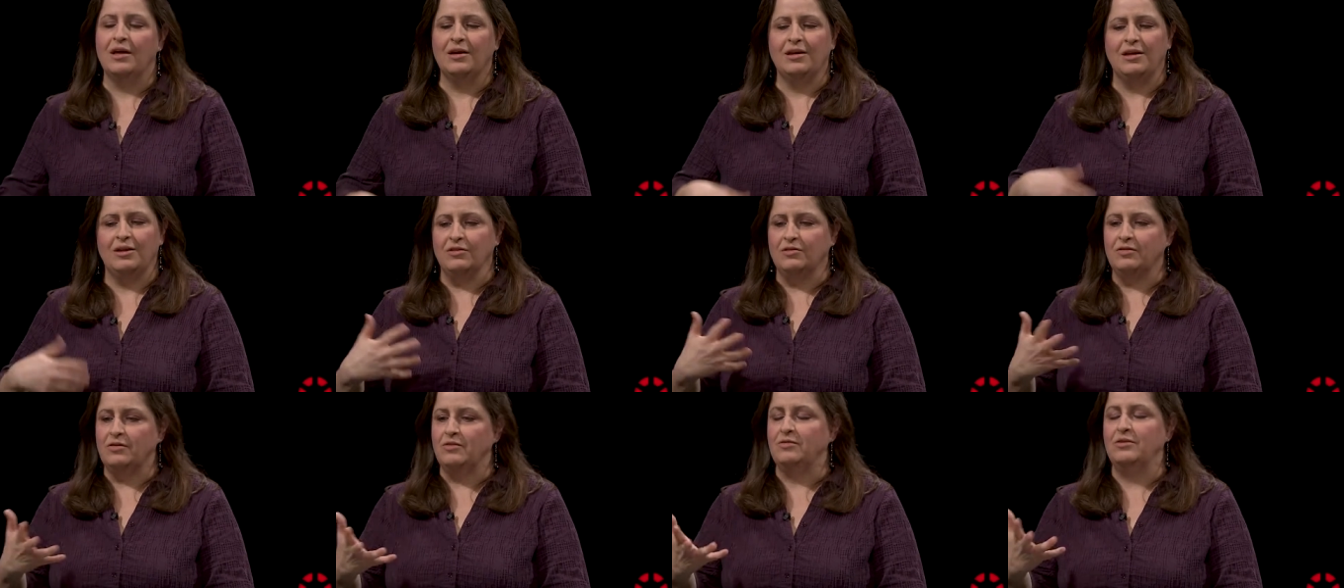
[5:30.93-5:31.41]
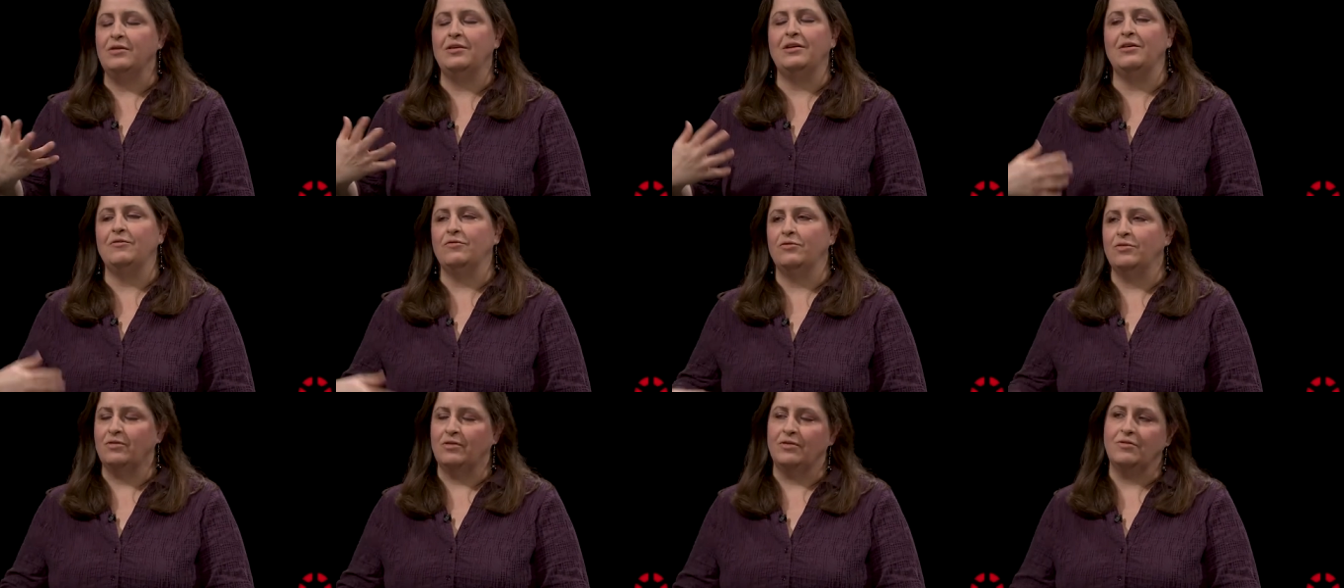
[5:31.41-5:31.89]
You know,
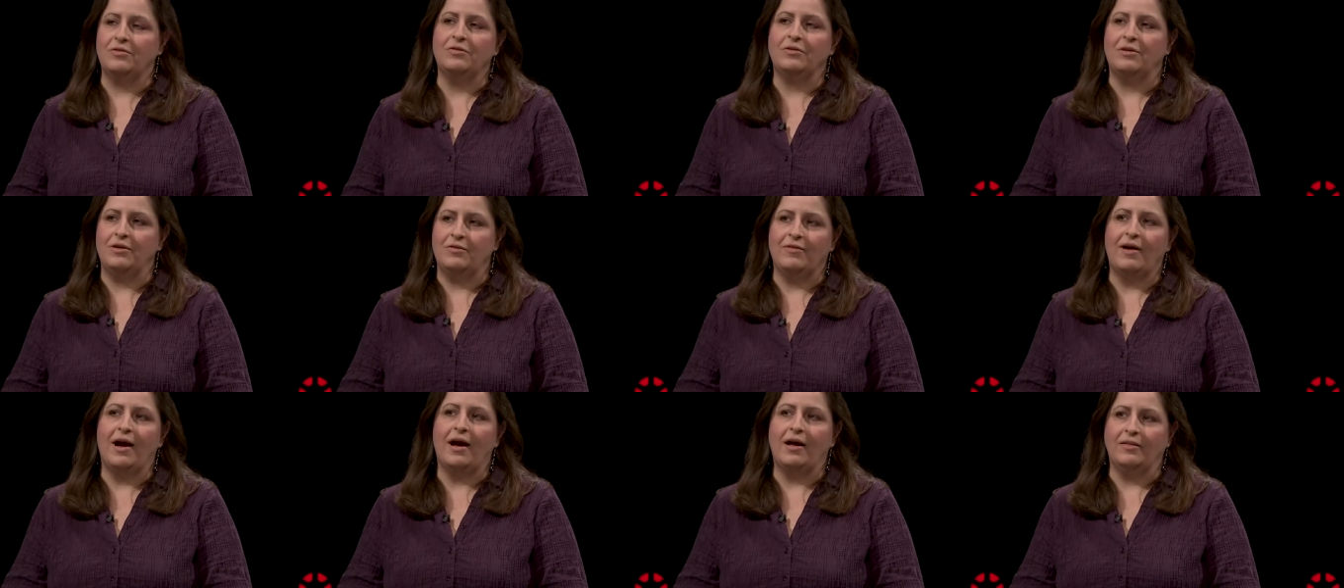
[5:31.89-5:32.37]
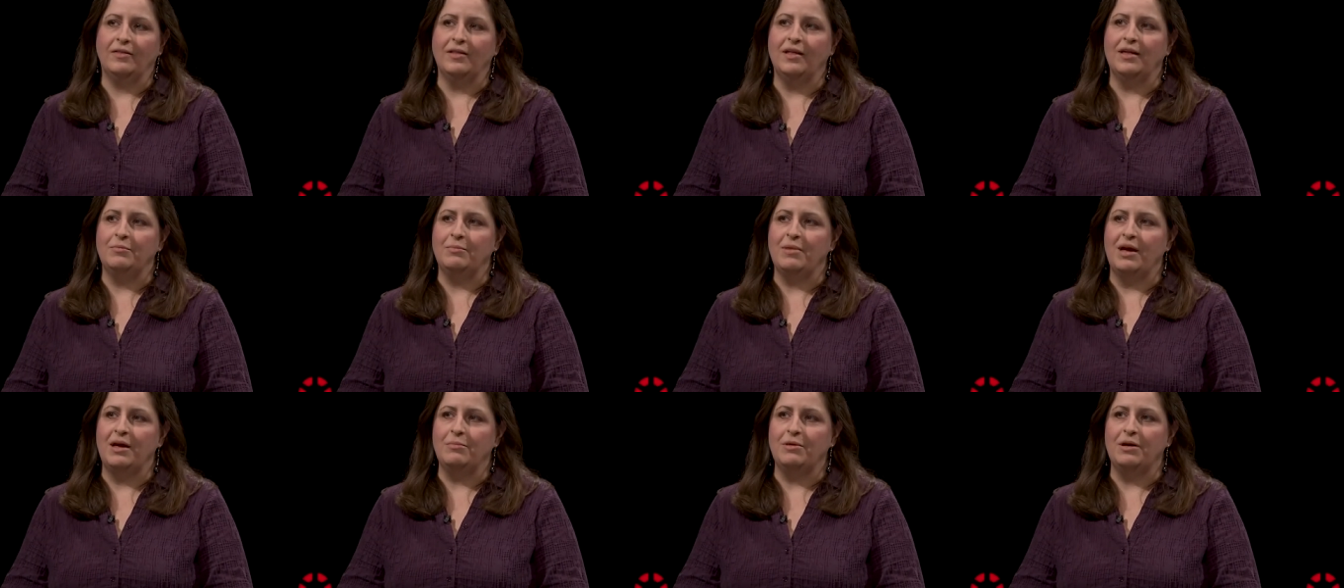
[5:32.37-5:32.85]
Suzuki, Suzuki
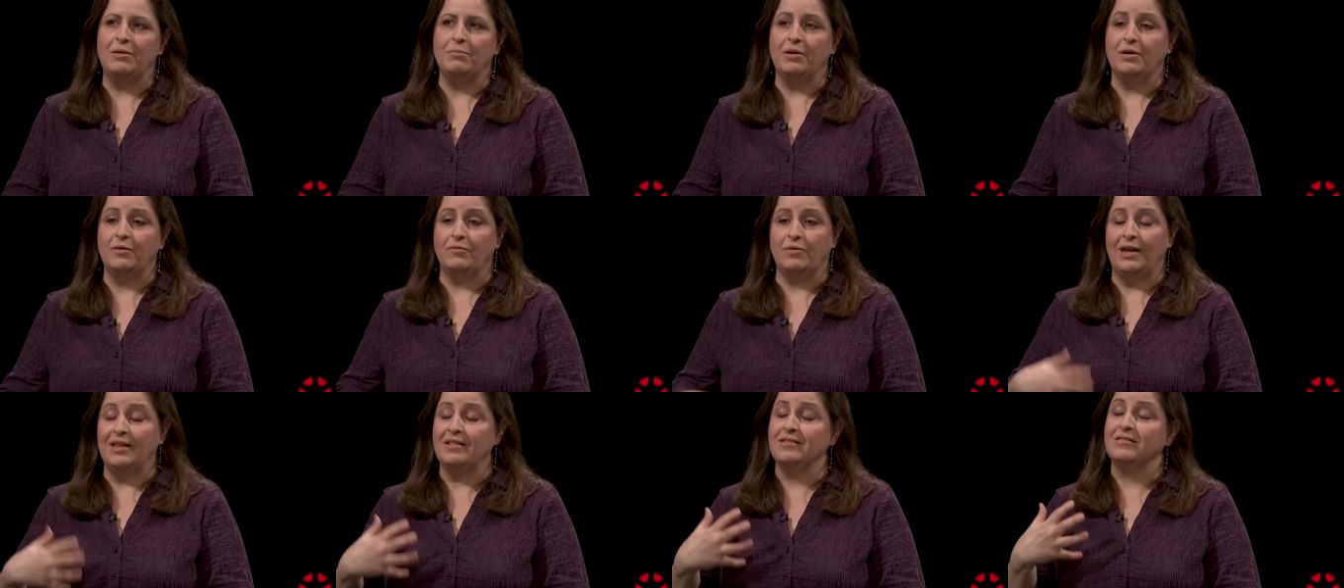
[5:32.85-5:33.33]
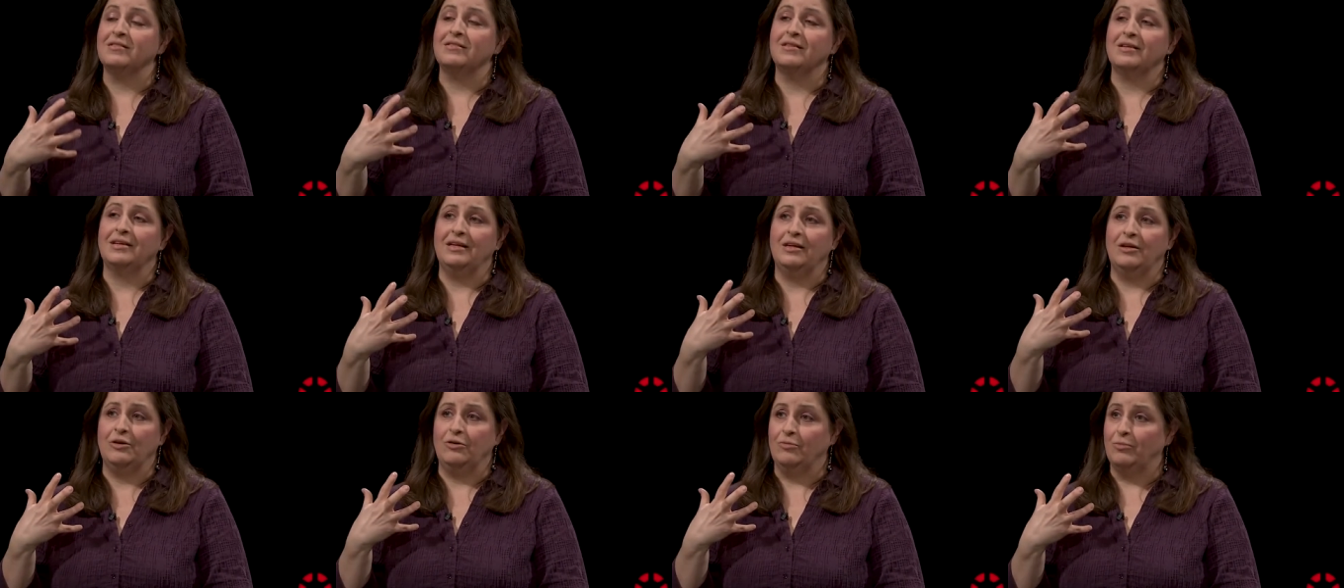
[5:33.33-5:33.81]
violin maybe, but as,
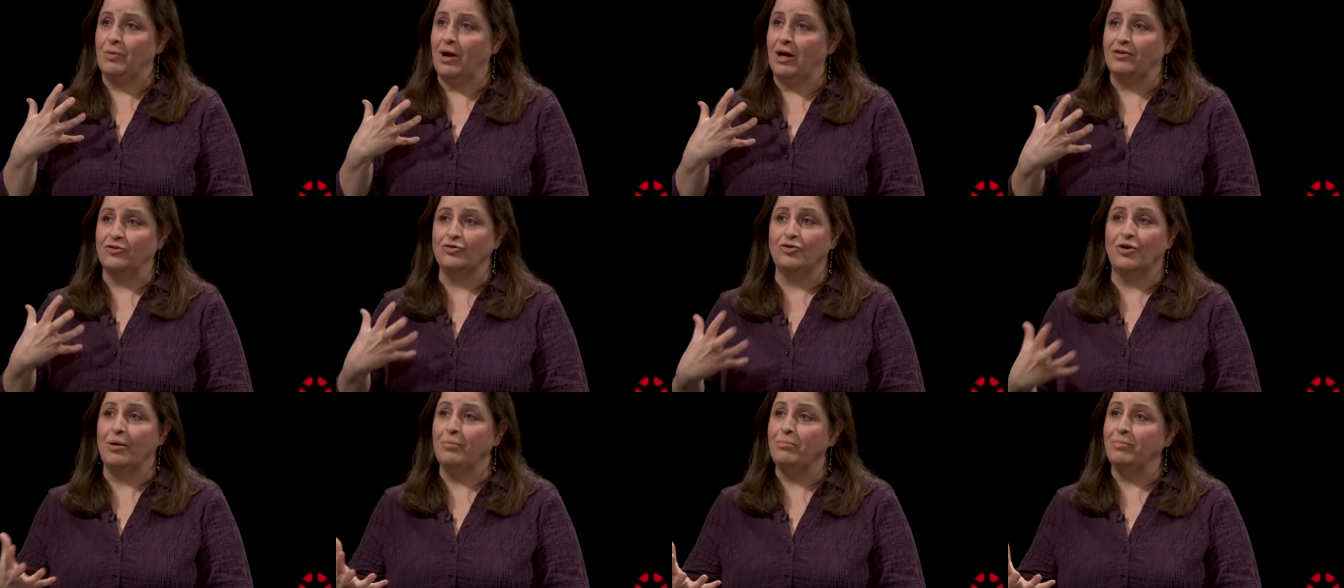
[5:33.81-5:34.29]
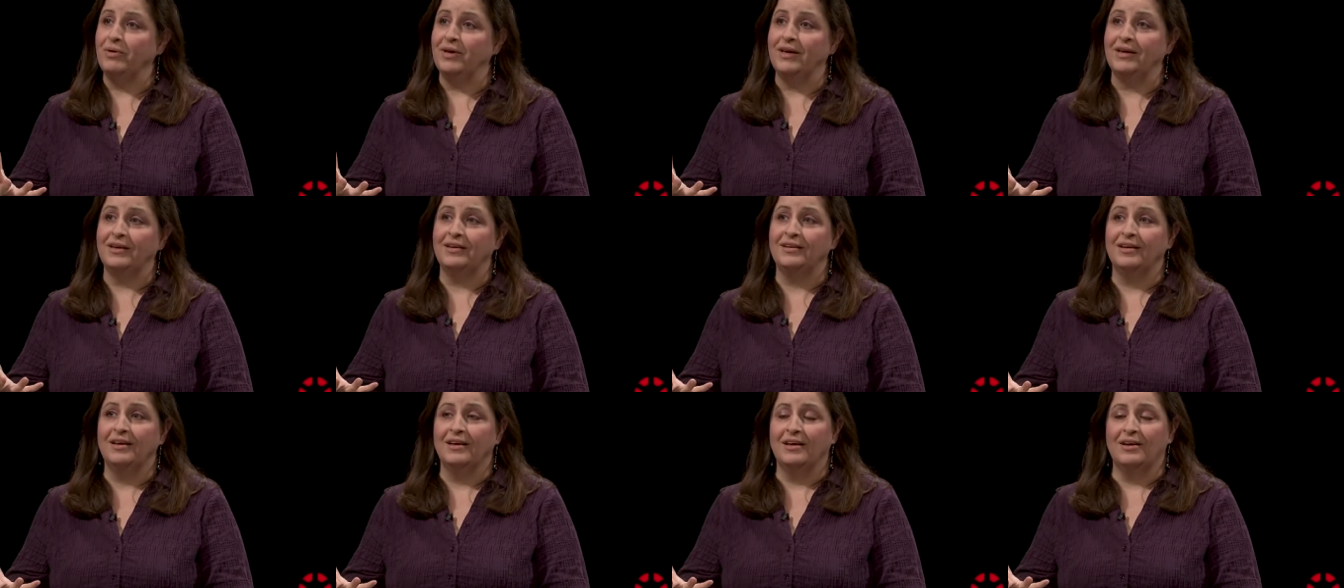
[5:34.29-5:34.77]
you know, a
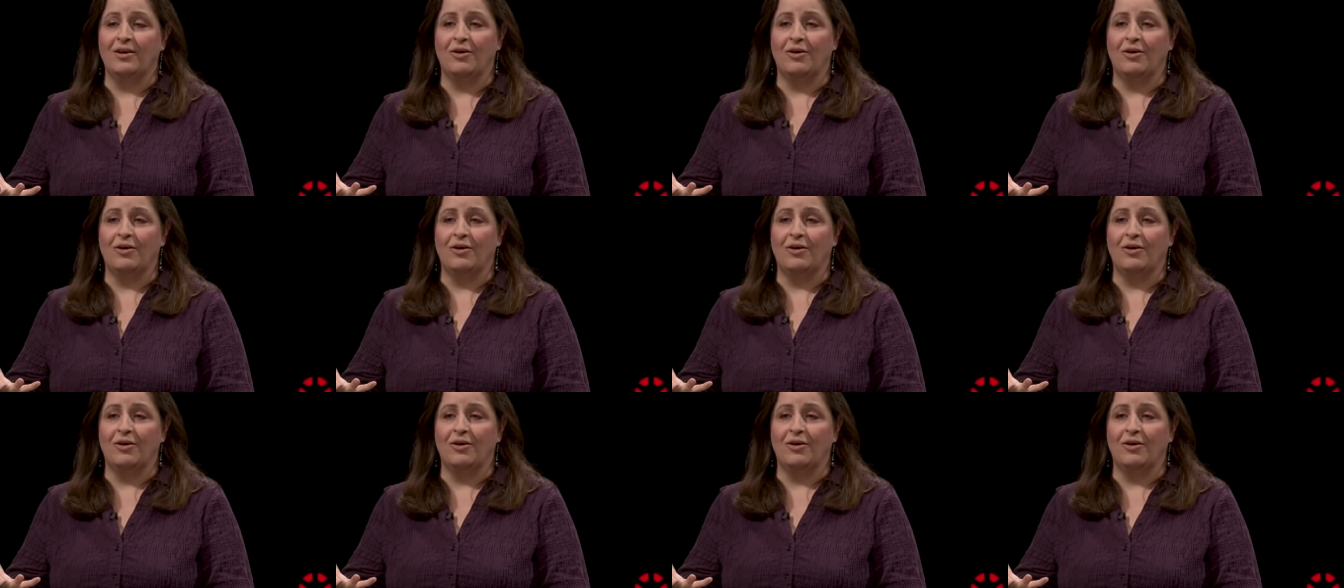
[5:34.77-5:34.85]
trumpet,